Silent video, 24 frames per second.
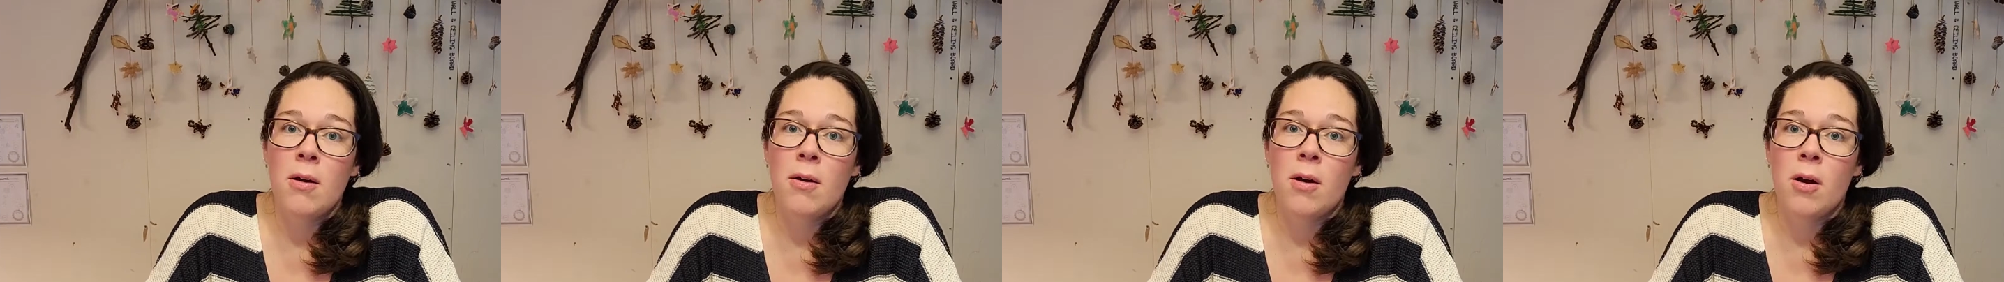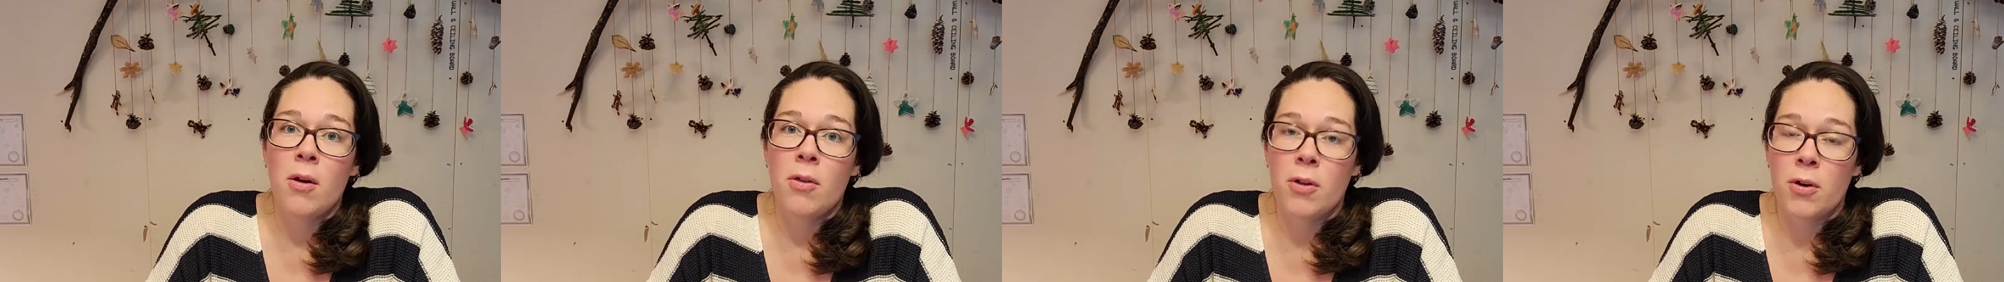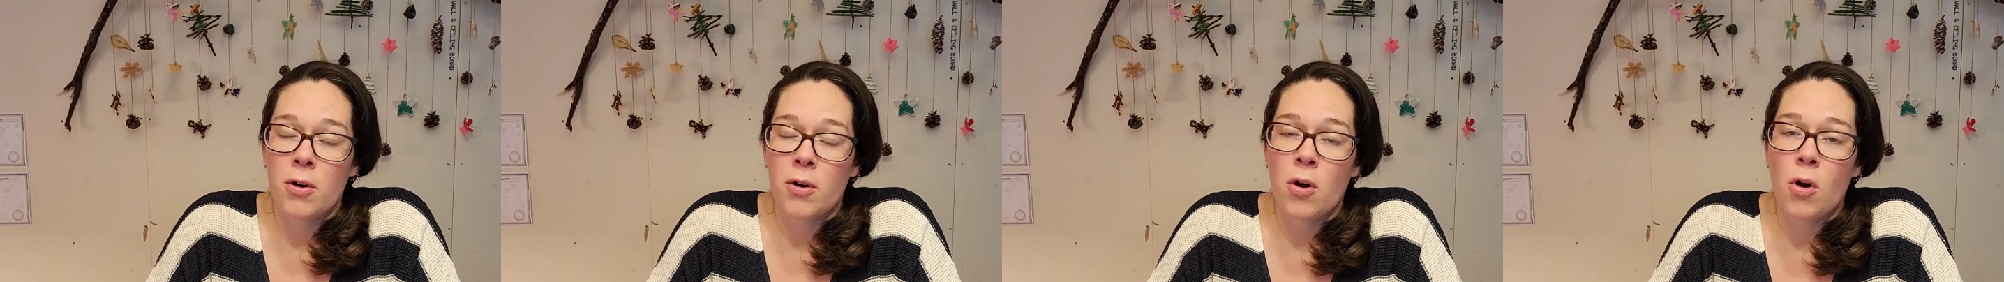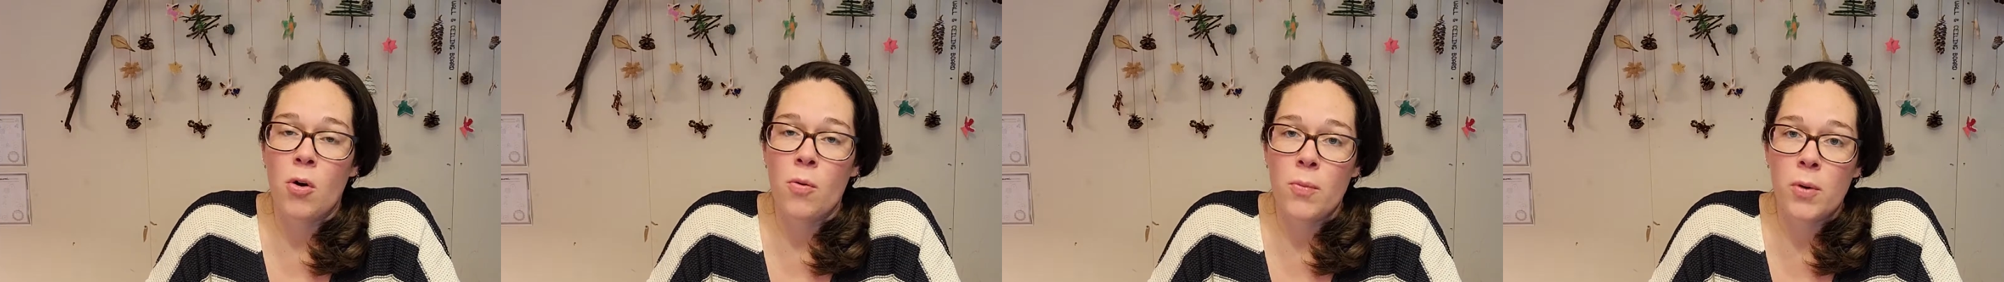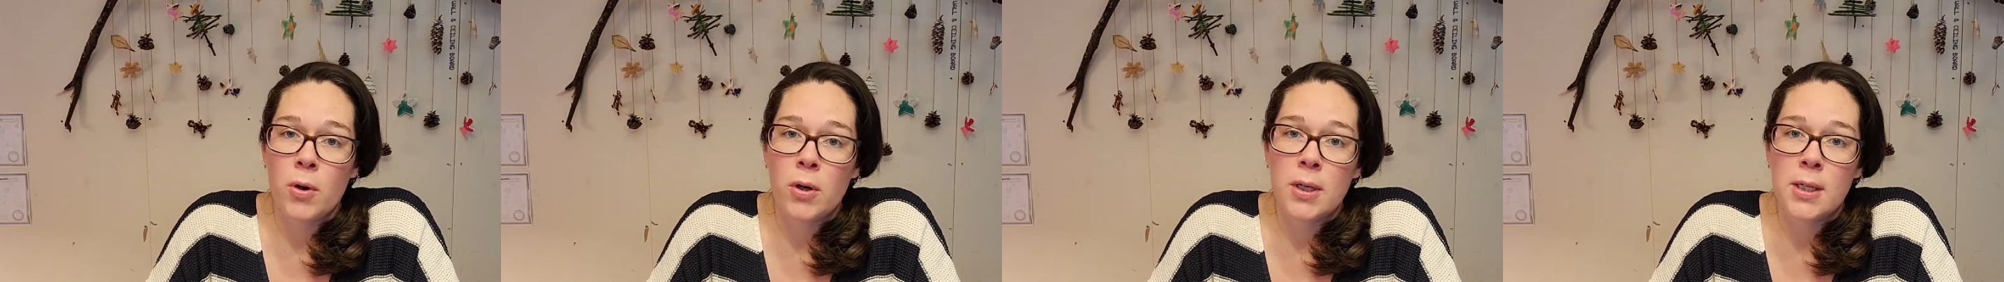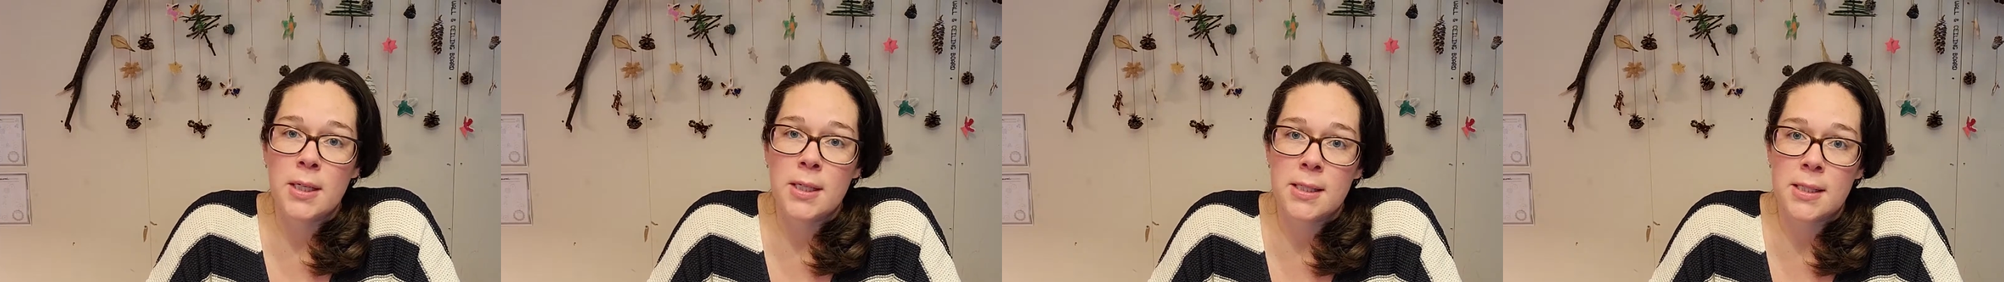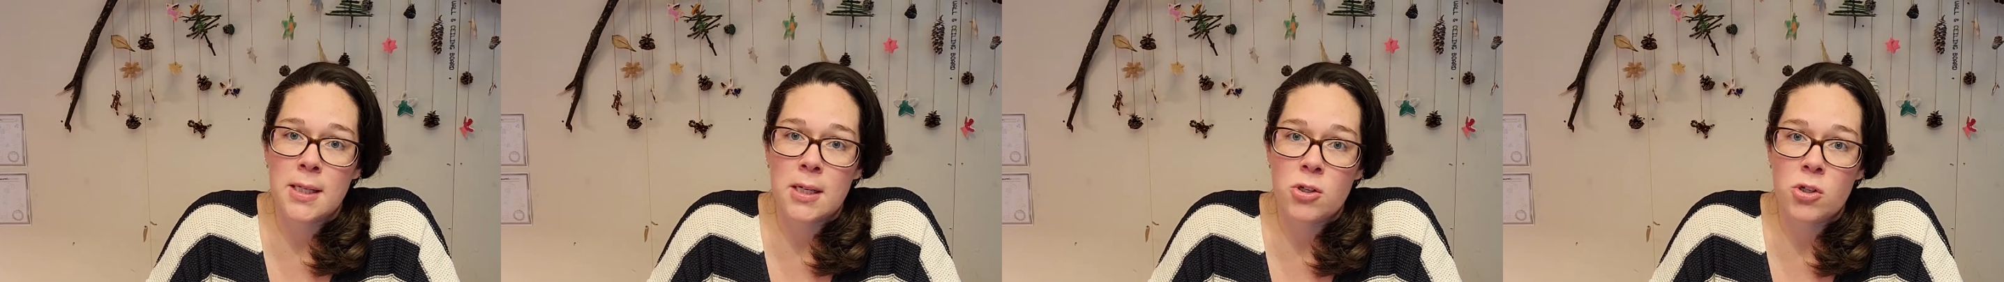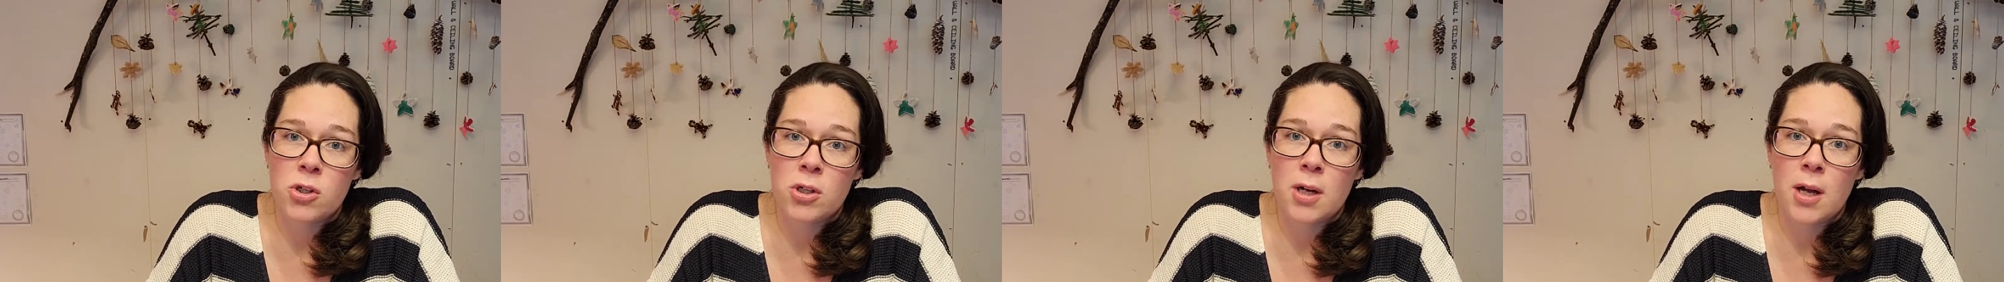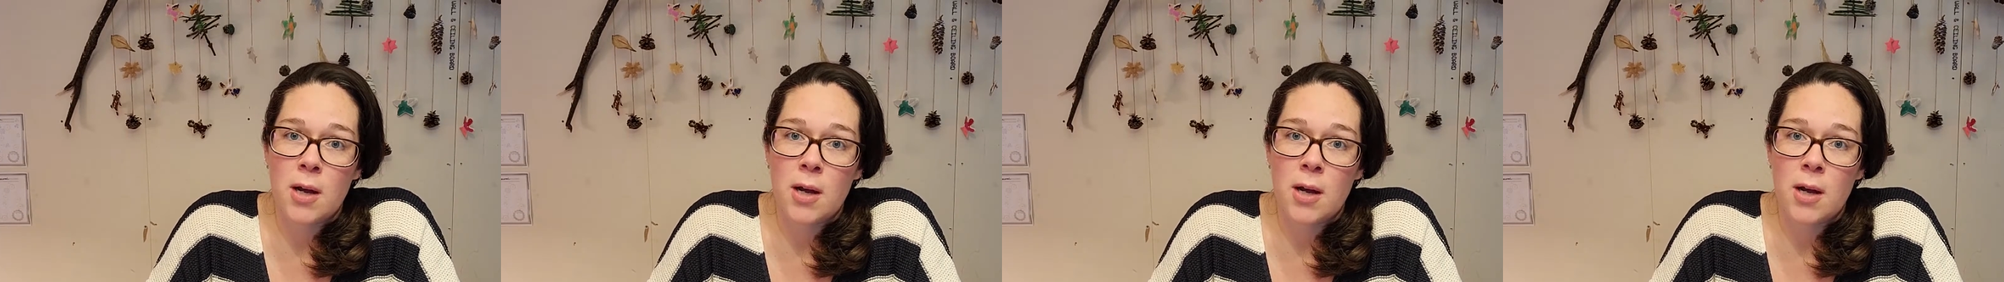their home organization